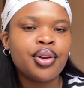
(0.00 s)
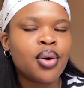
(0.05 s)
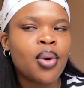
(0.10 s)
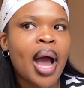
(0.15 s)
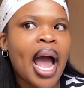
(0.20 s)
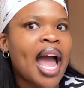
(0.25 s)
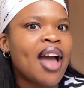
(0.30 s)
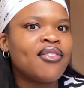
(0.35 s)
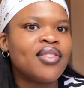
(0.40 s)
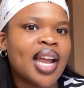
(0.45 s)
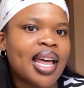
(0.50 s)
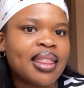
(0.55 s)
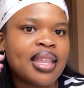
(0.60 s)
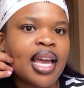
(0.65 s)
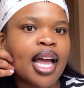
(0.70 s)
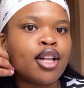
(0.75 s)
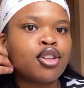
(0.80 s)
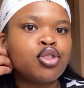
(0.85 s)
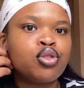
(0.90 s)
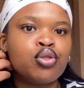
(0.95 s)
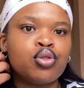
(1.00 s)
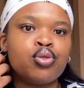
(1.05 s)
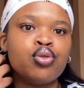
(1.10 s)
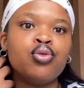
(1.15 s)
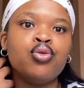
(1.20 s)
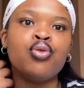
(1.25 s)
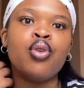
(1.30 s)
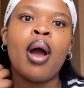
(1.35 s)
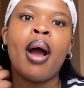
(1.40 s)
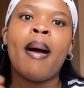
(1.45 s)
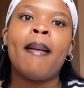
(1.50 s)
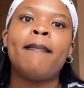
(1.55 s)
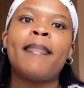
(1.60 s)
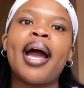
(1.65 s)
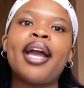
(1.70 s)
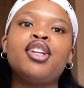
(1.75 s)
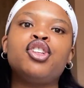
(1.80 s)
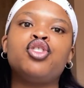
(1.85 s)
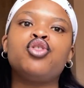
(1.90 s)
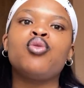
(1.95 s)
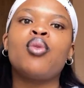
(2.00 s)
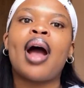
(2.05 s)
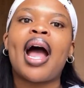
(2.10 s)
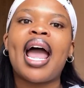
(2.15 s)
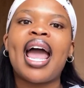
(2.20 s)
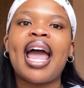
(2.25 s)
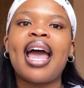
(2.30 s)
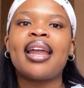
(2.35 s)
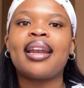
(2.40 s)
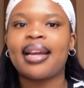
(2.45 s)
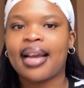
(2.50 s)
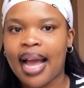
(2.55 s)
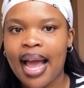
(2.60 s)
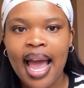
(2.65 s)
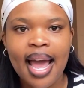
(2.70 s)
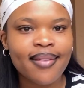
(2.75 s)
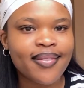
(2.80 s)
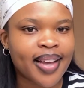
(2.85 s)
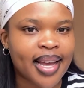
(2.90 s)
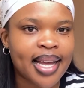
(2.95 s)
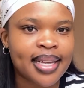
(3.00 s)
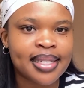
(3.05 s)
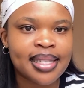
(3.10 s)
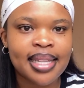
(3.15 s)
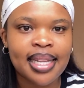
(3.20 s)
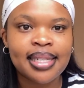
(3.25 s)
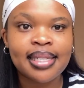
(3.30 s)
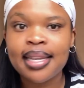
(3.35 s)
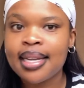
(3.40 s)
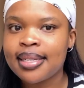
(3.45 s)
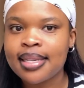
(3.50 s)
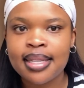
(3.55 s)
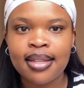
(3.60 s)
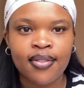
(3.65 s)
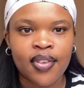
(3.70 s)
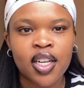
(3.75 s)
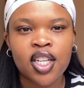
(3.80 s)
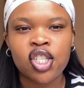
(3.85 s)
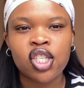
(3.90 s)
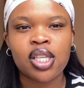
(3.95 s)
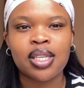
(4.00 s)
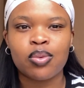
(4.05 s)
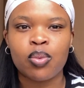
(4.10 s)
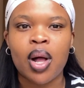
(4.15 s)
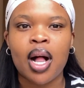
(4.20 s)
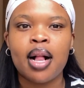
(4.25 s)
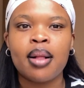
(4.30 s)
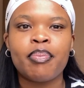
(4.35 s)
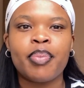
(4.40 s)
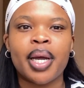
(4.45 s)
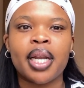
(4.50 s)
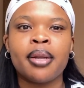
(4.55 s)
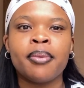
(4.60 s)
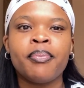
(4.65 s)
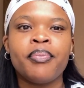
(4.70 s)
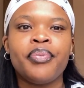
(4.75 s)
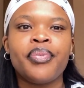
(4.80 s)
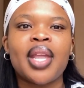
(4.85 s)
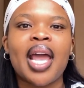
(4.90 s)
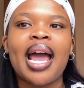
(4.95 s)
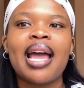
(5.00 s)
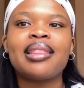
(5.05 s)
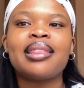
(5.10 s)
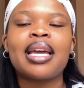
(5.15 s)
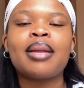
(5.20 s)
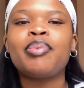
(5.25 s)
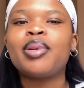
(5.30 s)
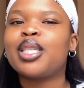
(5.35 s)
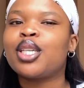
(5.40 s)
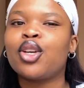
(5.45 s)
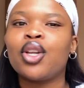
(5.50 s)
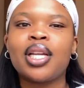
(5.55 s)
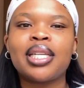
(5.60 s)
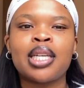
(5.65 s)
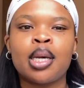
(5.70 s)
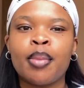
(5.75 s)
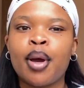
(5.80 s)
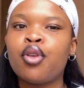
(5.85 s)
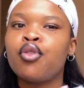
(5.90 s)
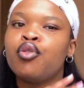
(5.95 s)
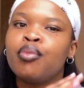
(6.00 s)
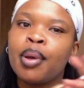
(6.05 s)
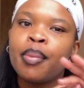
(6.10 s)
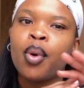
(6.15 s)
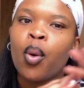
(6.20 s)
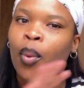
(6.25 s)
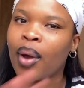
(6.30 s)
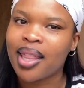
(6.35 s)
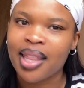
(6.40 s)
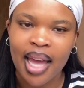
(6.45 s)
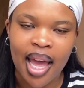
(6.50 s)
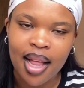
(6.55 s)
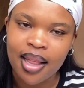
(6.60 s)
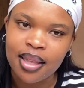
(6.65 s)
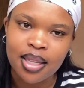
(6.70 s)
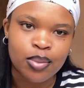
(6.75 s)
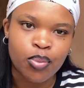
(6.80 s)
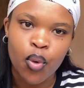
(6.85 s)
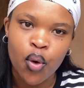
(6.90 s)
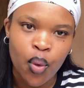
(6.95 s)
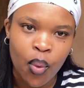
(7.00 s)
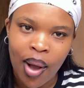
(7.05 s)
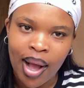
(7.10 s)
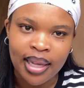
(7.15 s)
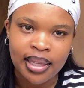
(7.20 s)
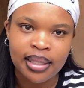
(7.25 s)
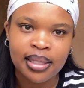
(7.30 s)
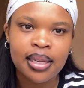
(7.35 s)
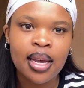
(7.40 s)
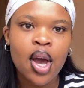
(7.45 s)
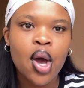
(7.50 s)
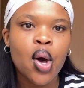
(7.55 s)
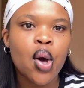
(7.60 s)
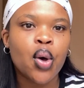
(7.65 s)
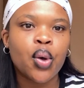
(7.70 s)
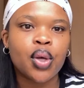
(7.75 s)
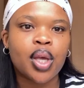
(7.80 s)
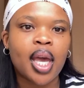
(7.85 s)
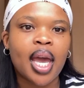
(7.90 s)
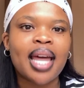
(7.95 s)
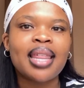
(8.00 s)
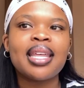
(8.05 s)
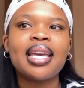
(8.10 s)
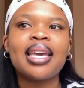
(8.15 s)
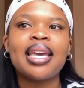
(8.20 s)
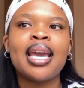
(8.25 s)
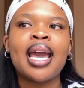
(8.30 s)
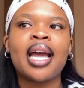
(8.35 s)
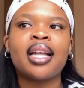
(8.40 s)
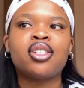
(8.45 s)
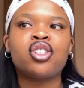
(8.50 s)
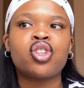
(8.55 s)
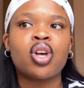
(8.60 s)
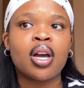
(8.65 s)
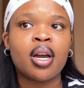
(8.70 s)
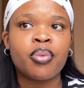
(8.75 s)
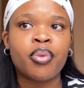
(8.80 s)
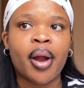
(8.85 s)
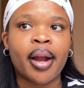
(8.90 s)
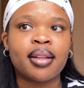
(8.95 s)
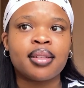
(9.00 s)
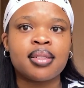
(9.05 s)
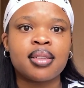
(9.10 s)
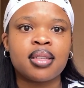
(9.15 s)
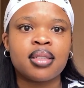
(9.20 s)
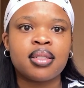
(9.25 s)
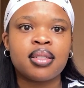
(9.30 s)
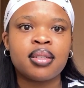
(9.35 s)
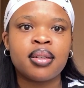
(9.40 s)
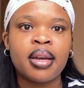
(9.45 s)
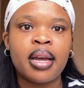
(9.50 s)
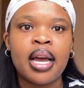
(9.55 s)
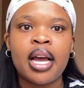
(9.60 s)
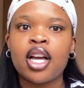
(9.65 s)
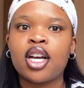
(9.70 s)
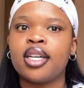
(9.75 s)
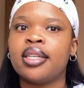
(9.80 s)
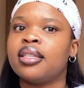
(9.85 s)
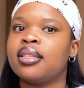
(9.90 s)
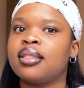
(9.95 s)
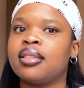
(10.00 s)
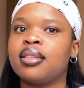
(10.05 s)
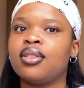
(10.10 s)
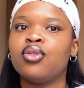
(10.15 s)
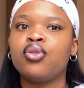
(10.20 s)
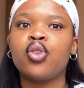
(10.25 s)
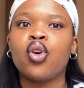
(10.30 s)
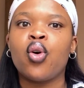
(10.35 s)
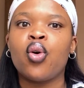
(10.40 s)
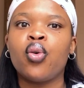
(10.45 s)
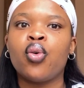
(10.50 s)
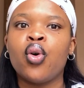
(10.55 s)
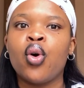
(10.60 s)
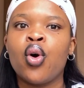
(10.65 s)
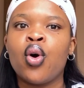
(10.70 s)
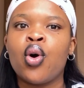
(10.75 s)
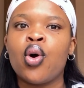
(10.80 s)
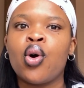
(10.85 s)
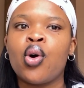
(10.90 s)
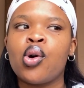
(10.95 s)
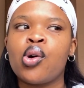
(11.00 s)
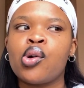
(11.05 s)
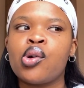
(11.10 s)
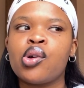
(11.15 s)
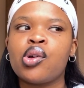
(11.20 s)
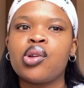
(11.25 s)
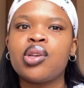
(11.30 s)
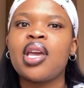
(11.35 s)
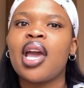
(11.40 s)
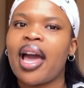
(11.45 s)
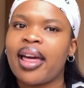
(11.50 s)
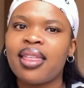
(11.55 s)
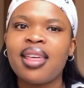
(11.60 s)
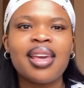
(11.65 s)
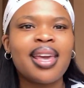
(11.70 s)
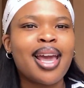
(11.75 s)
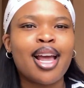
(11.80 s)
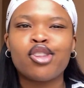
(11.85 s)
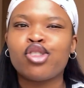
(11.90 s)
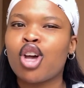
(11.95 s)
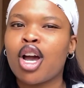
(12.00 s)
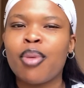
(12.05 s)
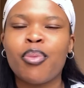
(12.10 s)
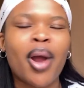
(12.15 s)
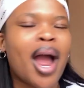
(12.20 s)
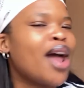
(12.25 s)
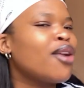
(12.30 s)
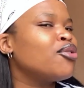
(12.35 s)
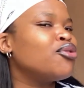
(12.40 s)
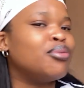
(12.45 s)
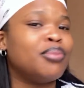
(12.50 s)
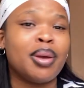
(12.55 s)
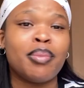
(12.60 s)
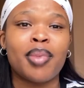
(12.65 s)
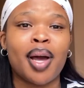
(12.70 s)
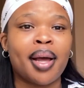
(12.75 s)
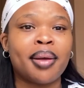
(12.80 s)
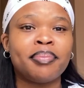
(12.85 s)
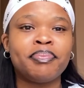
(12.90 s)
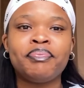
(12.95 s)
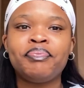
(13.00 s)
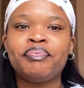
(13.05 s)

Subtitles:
I have nothing else to do. Mind you, I have a cousin that stays in the villages as well, but at that particular time, I don't remember where the hell this boy was. Okay, I think he had soccer practice, because yeah, I think he had soccer I don't remember.